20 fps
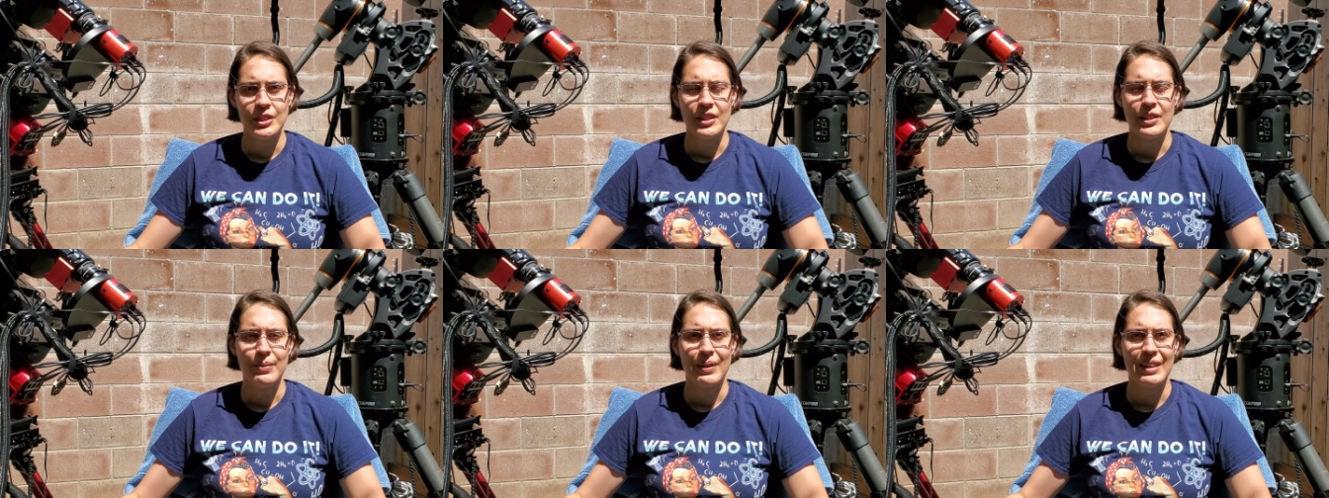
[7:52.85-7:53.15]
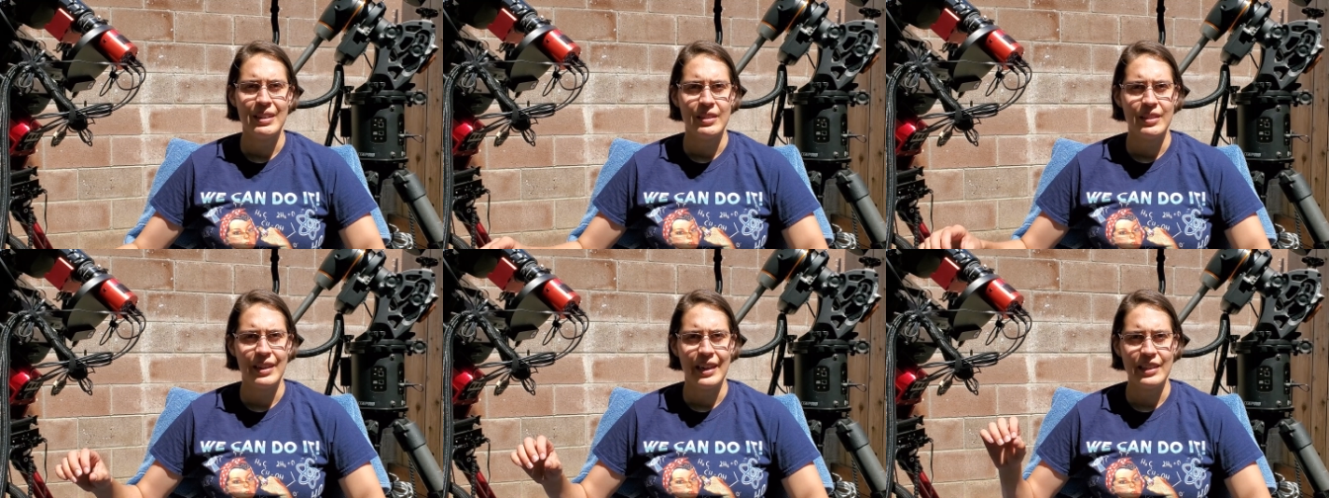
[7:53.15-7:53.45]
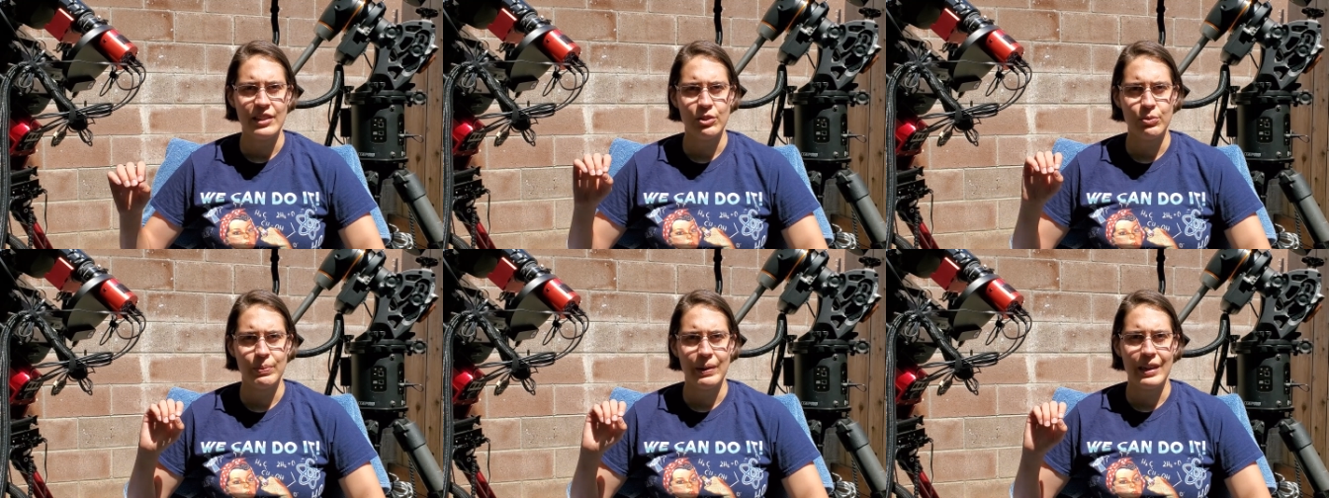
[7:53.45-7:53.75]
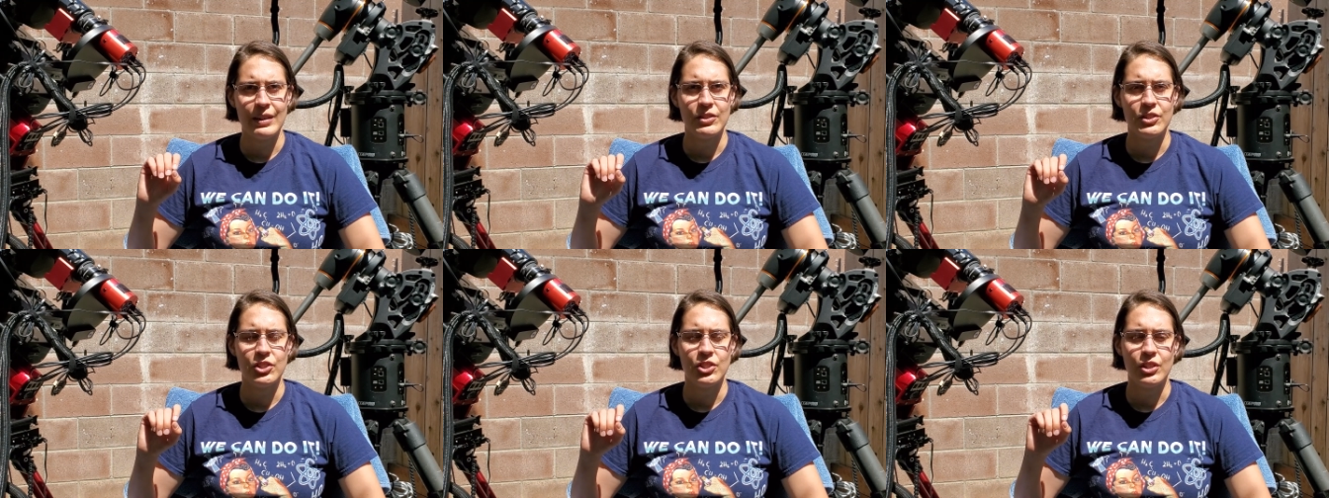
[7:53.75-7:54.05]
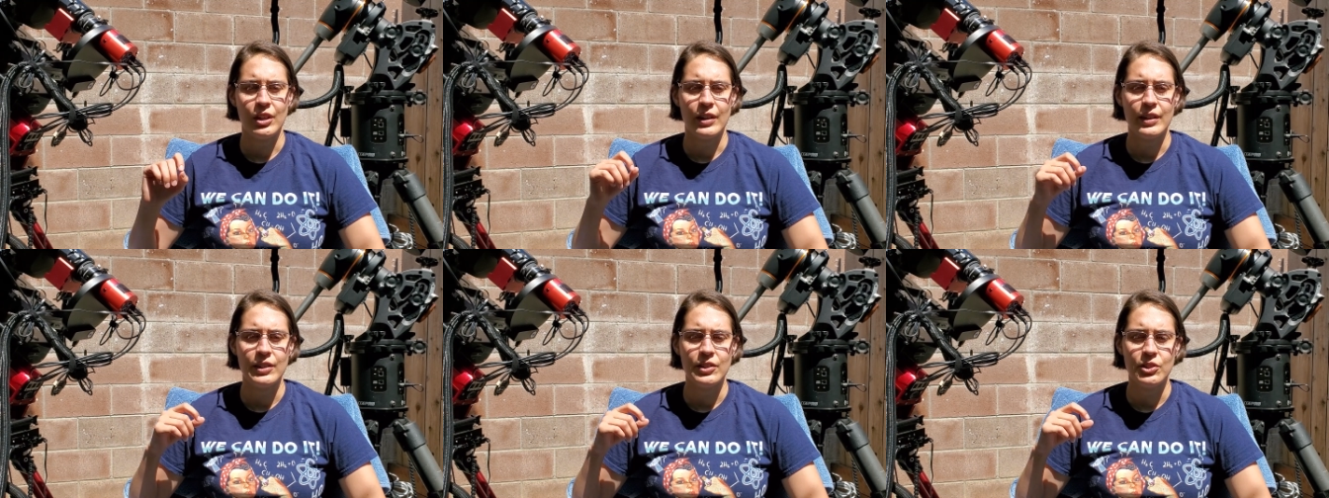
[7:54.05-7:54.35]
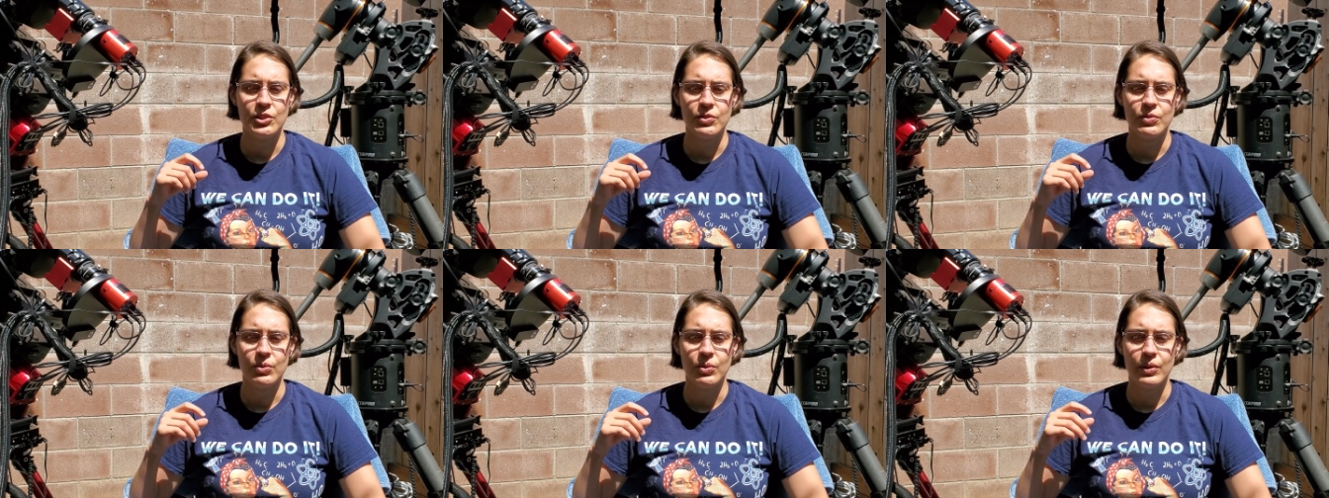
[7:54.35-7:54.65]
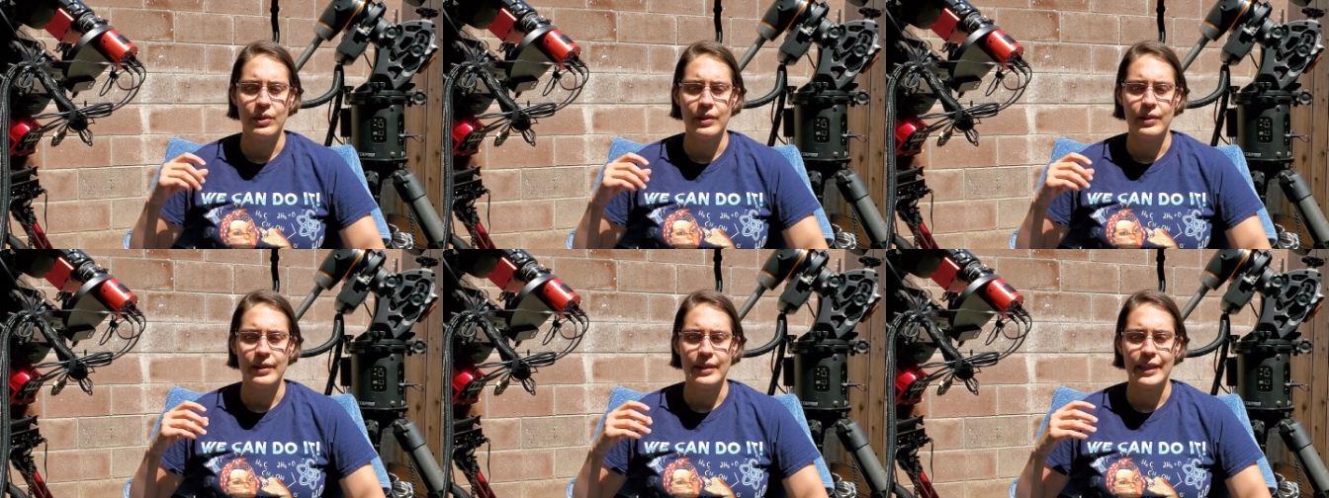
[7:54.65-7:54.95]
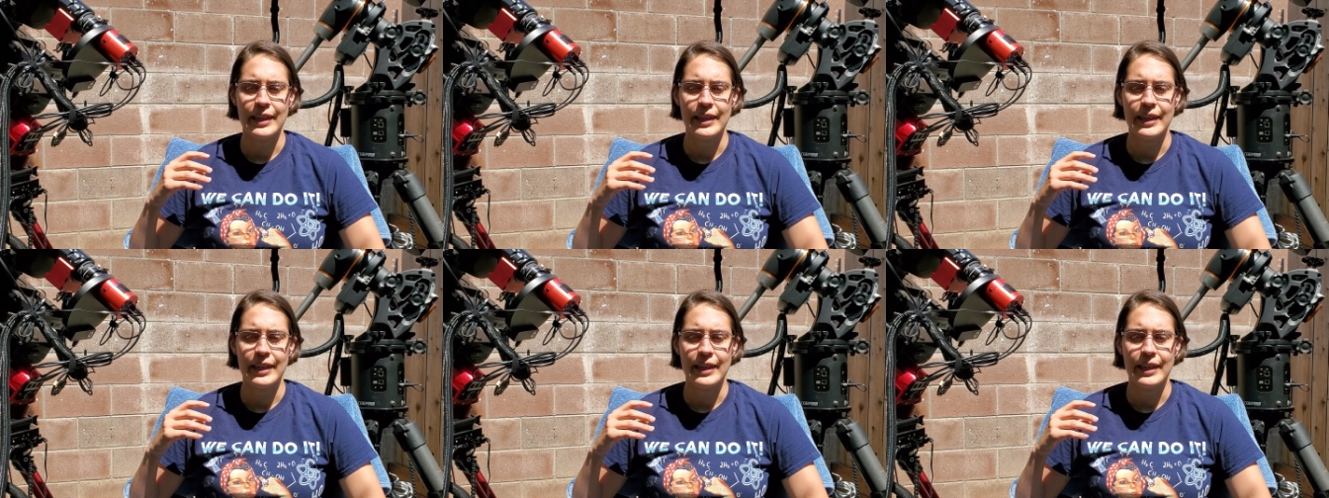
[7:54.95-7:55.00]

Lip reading: you want nice round stars for